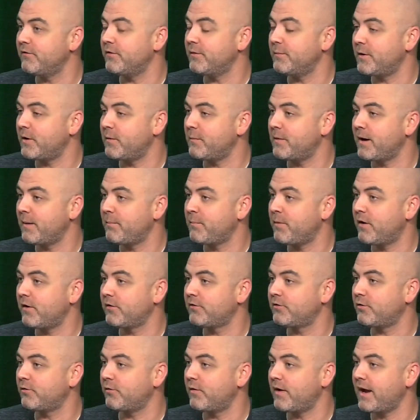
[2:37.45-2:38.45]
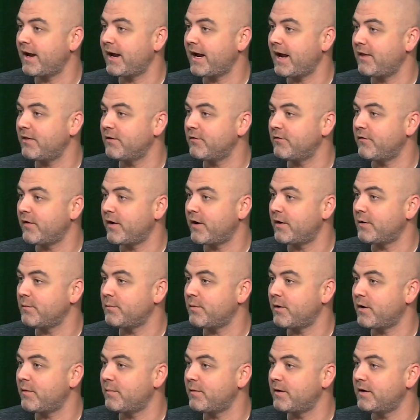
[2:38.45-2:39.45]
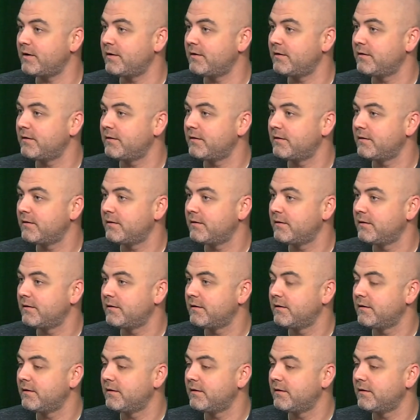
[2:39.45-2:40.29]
the Merrimack Parks and Rec and the fire department. Correct.